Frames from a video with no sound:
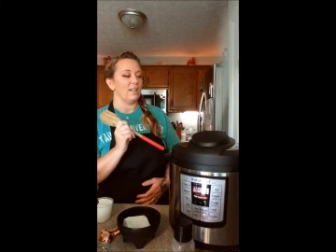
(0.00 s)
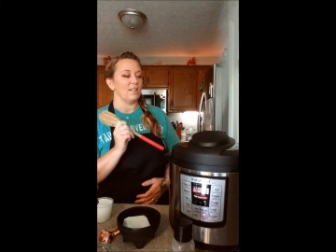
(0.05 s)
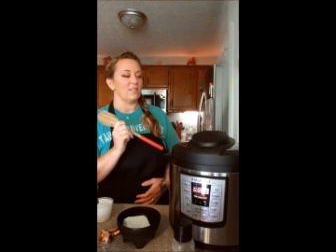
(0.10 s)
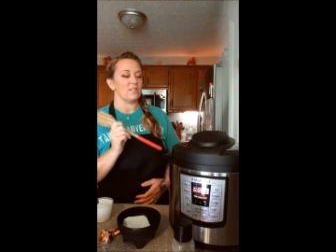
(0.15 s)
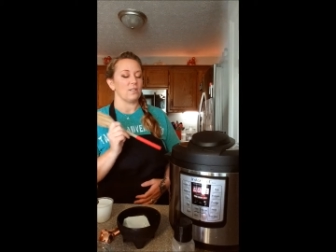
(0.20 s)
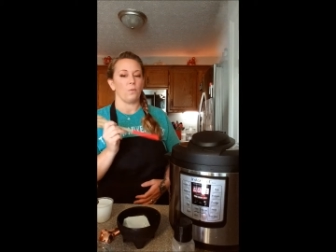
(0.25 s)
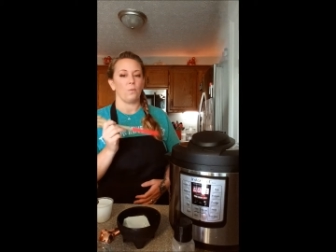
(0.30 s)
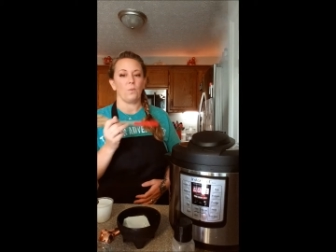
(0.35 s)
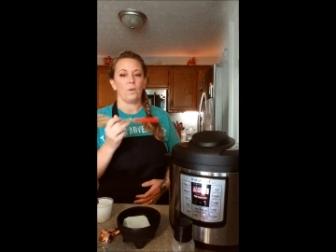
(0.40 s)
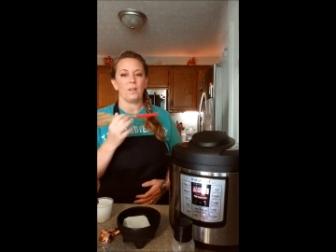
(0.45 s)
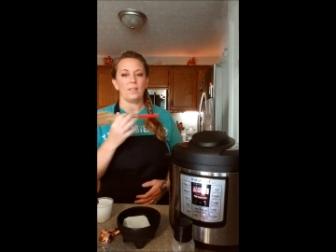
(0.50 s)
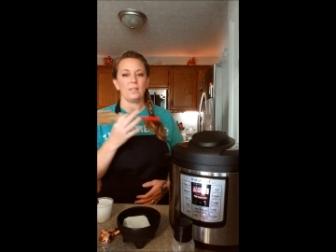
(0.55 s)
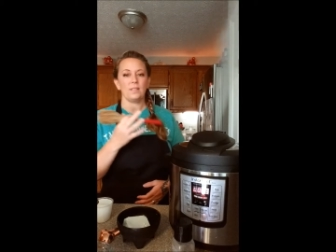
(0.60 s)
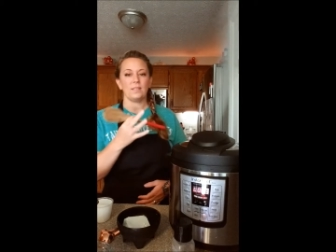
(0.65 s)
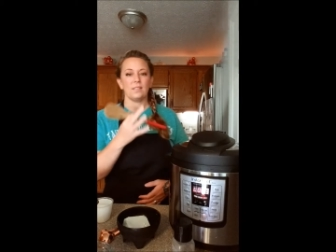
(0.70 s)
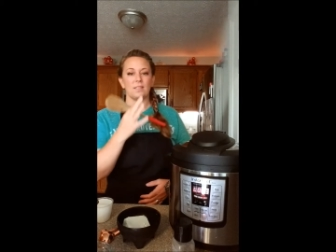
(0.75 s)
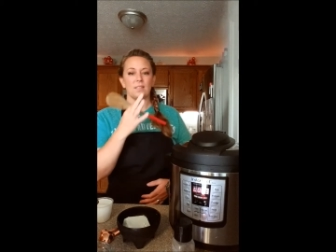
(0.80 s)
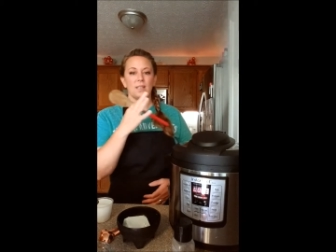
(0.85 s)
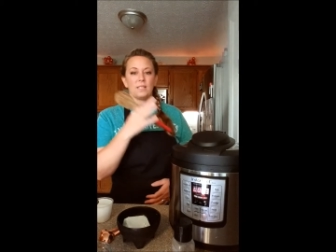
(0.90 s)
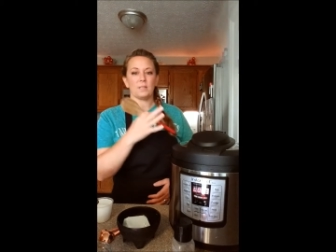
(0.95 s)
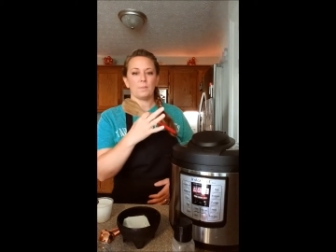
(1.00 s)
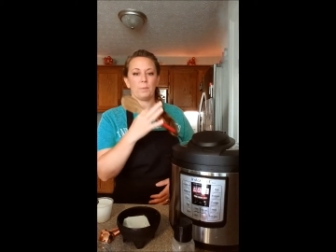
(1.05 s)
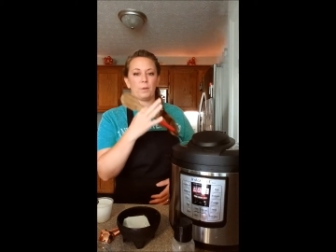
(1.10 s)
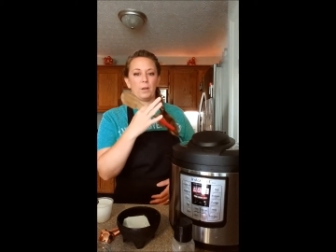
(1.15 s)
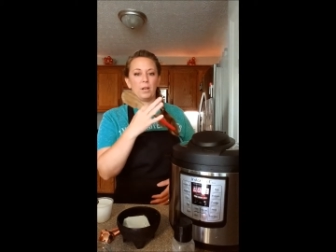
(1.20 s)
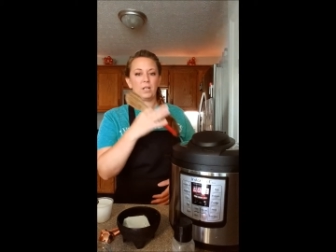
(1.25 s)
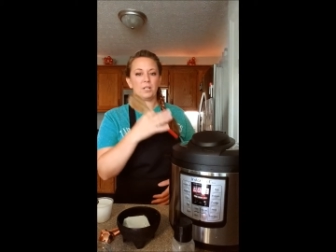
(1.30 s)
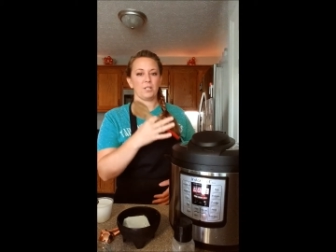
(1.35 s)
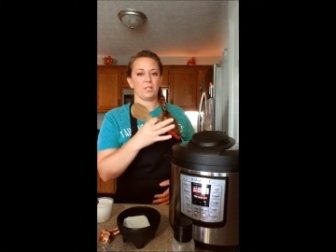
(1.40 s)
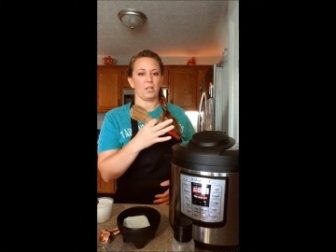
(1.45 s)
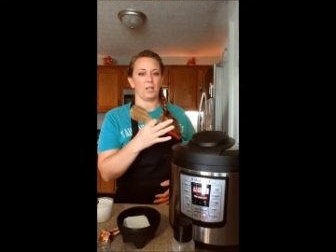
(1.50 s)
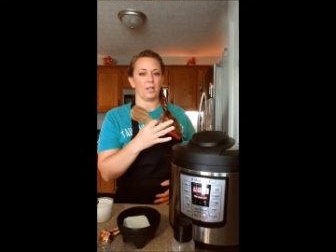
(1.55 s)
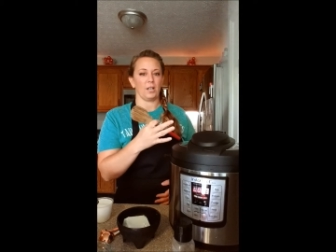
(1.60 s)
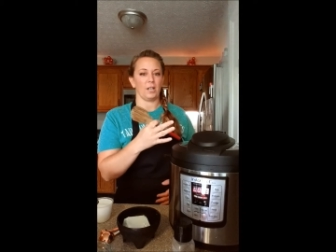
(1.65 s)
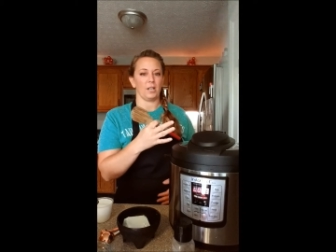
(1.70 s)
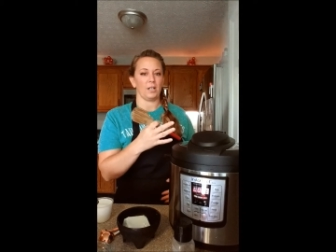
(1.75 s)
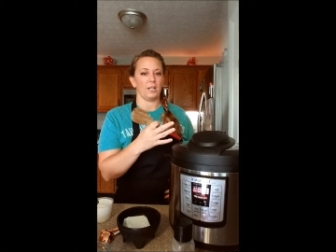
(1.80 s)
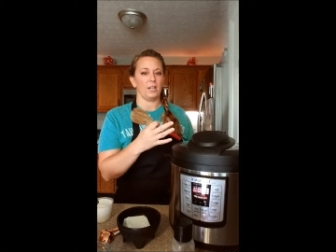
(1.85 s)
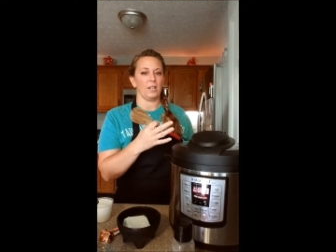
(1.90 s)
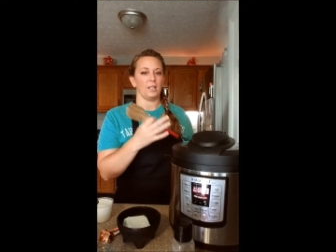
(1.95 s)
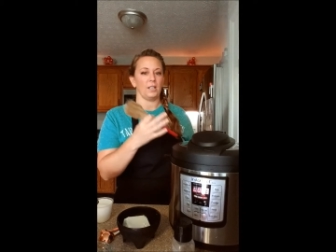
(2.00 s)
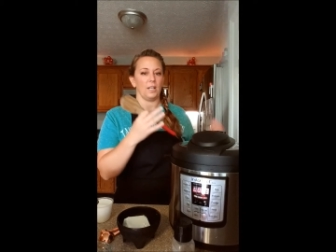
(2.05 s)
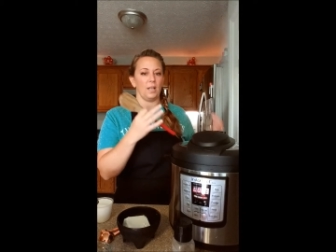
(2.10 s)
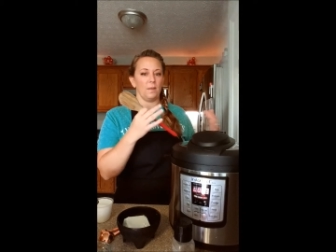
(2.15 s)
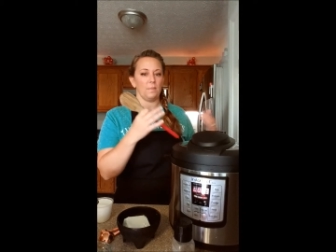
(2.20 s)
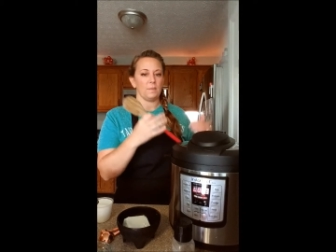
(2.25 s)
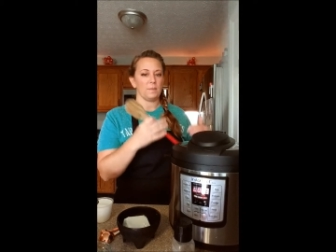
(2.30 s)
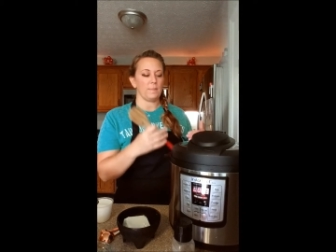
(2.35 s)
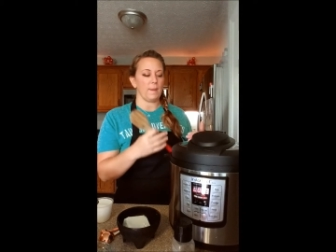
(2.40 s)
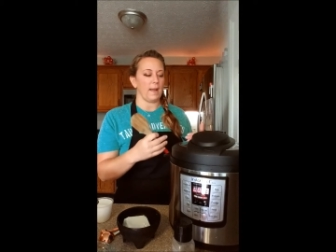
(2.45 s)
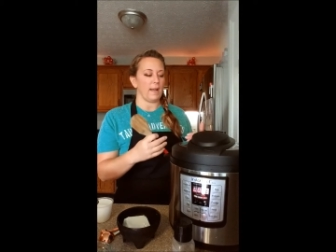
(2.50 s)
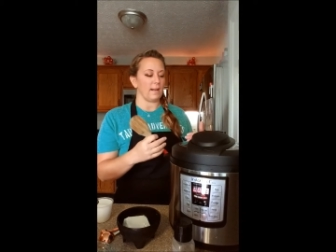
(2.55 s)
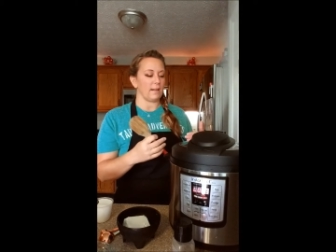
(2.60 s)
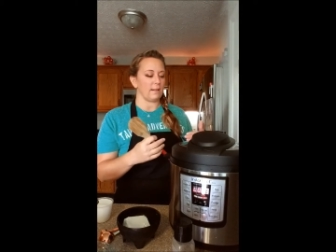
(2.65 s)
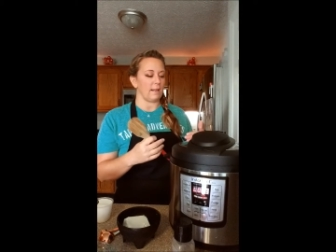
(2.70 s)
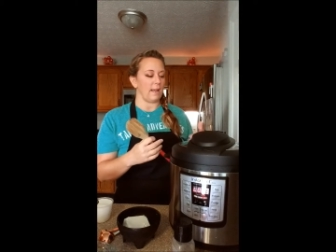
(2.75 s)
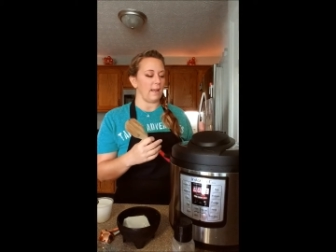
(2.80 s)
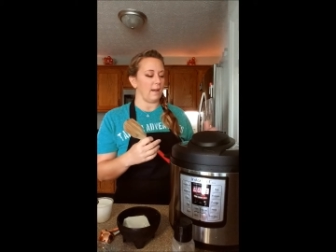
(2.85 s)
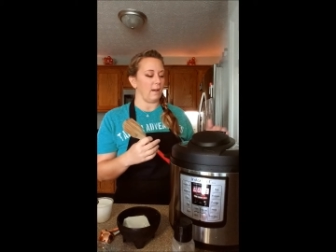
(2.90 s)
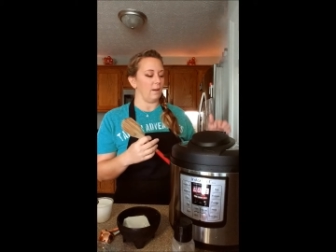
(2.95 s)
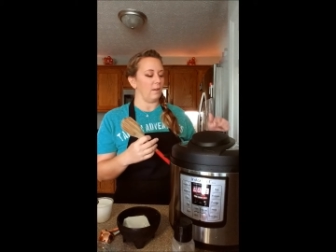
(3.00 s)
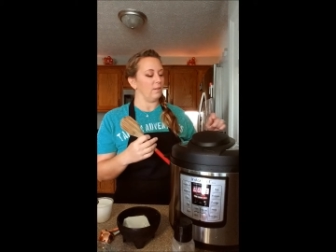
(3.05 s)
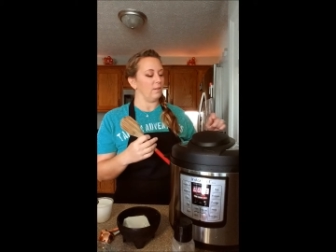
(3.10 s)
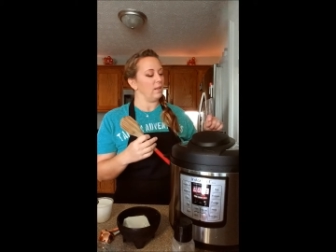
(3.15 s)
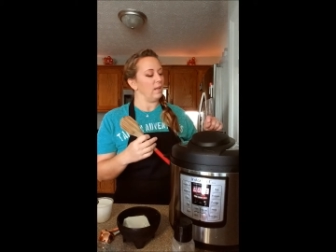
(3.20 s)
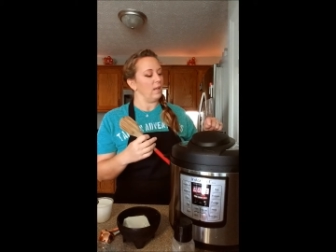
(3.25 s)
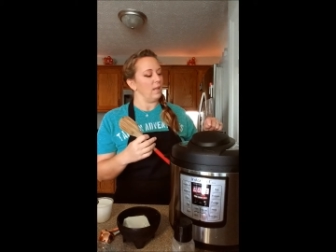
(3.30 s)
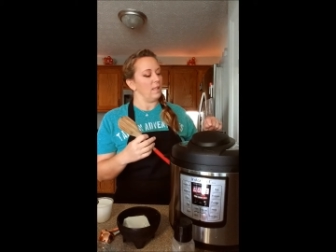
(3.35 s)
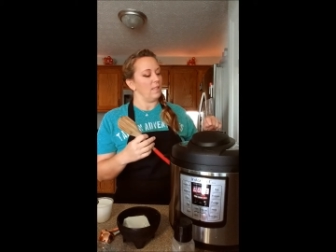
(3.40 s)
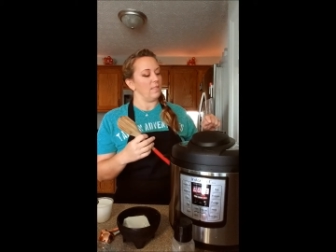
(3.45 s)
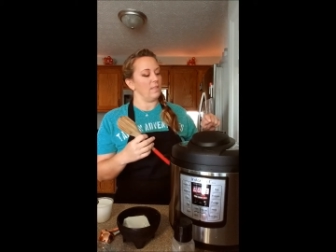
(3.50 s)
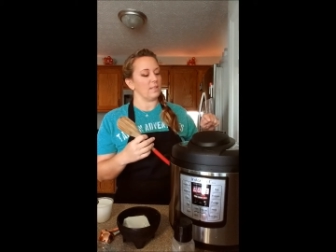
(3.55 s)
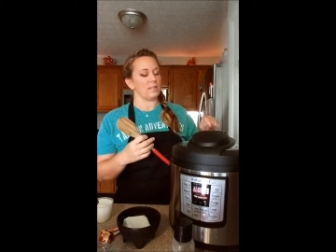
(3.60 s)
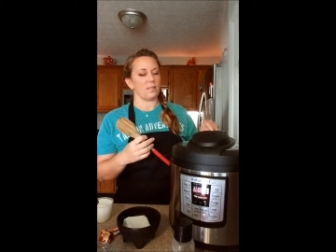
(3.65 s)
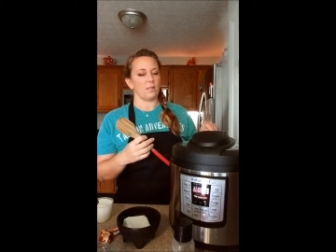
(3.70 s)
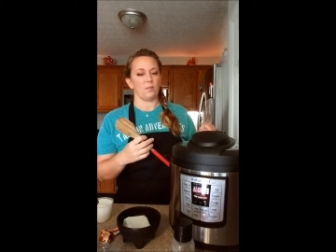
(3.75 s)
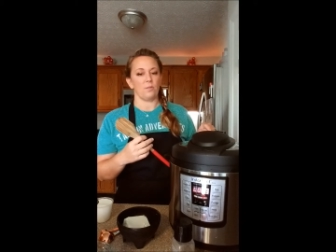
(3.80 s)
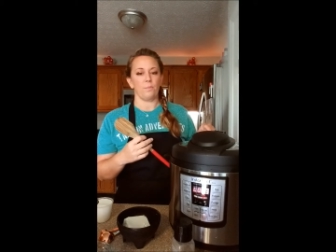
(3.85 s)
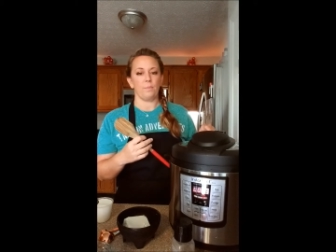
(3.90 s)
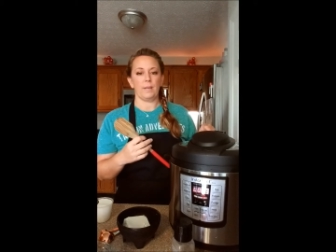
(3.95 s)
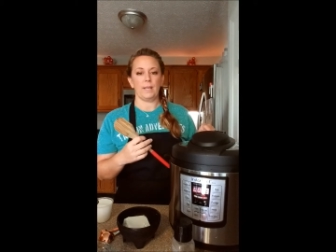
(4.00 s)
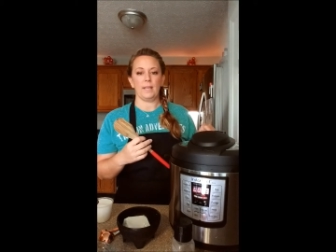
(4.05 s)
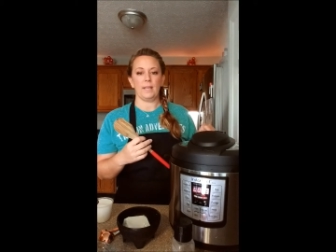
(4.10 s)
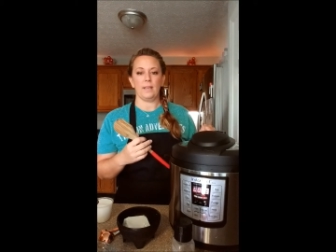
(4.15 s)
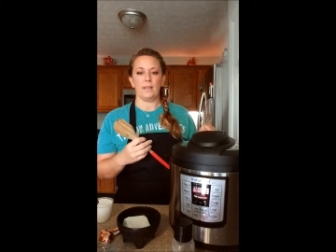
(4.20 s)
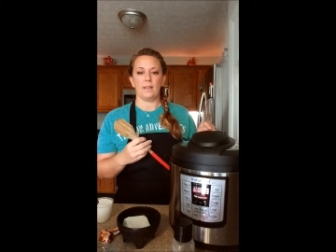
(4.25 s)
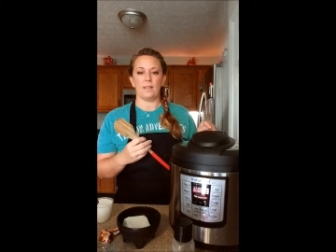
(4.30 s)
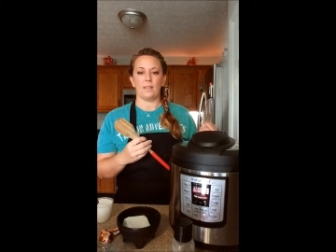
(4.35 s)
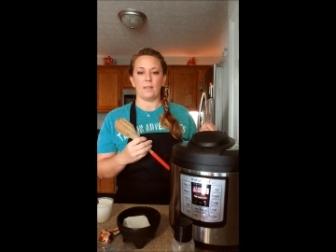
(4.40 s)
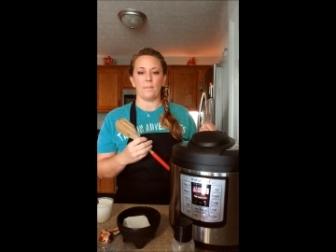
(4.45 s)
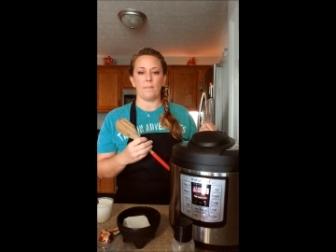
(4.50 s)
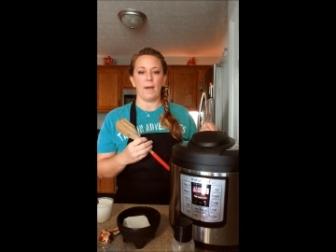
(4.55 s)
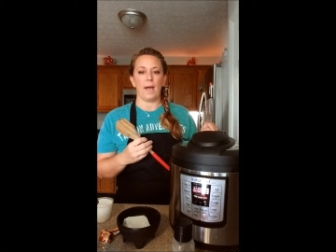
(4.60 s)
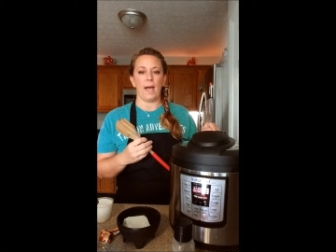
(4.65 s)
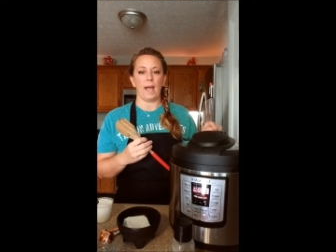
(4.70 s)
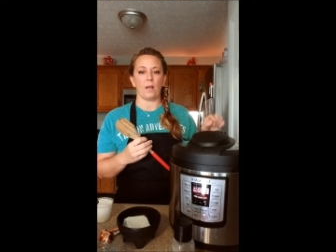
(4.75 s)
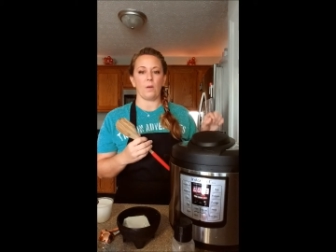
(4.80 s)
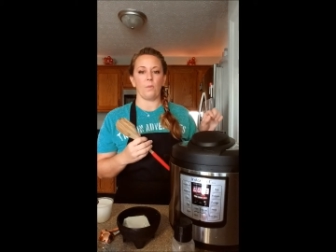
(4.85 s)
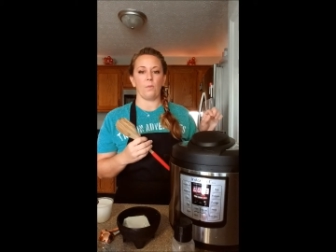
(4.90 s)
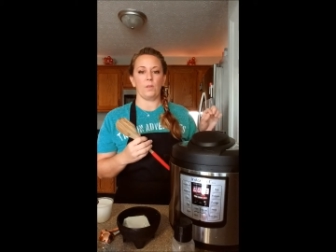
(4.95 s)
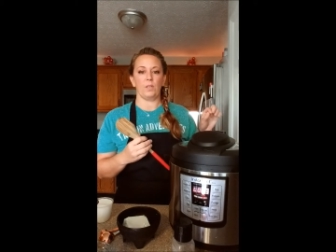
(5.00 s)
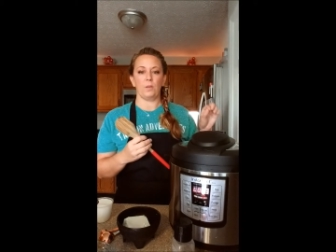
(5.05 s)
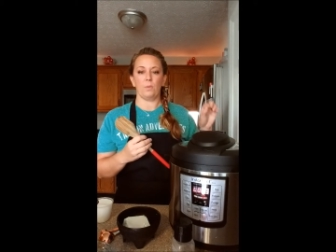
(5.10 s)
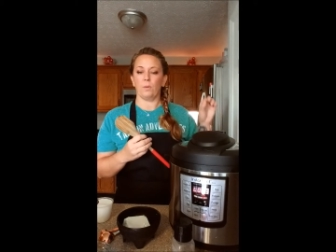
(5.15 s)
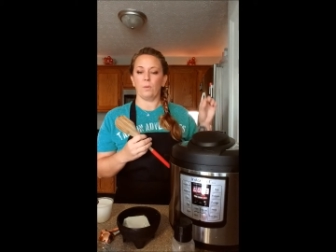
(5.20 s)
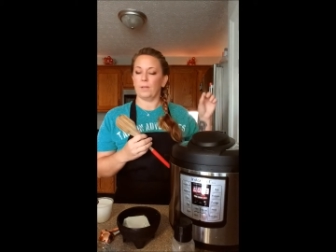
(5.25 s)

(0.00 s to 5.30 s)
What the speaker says: So once this pressure comes back down, this little pin in the back, you will